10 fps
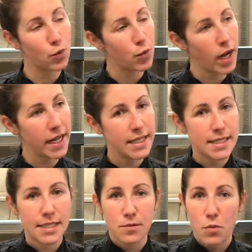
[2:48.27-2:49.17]

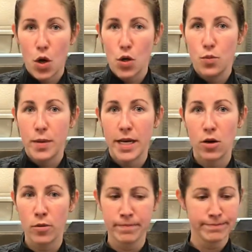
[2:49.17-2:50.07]
rice,
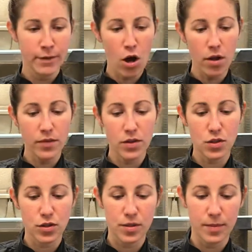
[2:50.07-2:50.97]
oatmeal, all of those
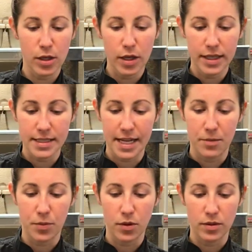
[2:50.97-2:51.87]
are some good
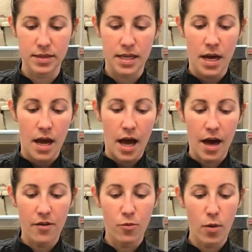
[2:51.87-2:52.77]
examples
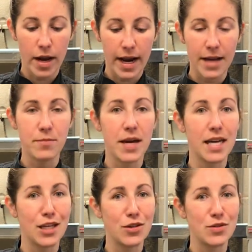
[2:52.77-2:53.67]
of what I may
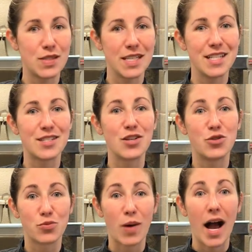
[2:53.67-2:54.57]
use these
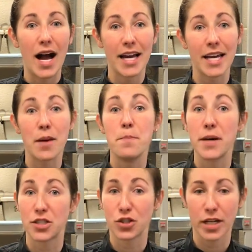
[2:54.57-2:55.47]
dry
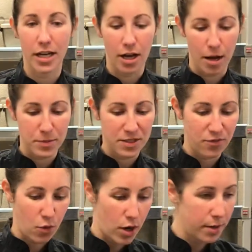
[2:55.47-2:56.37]
measuring cups for.